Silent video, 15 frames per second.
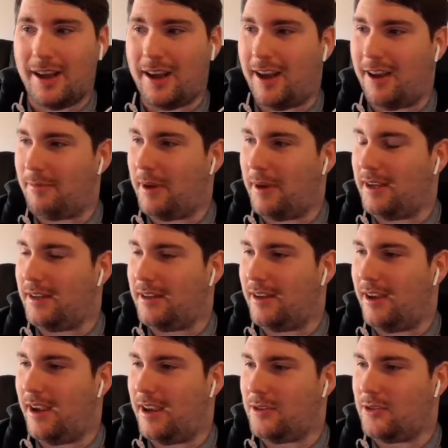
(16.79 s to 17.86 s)
I've been uh,
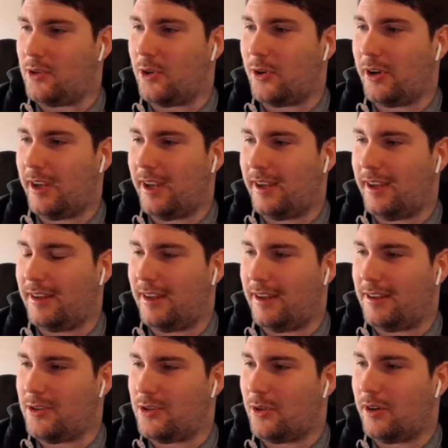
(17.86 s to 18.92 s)
enjoying
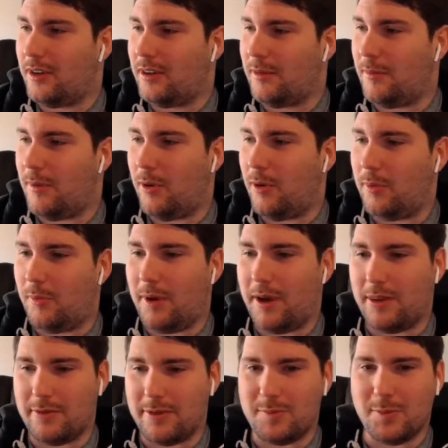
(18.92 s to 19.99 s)
enjoying the Melbourne weather
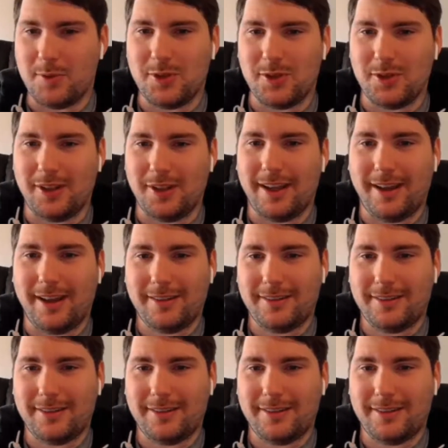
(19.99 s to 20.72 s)
as much as you can.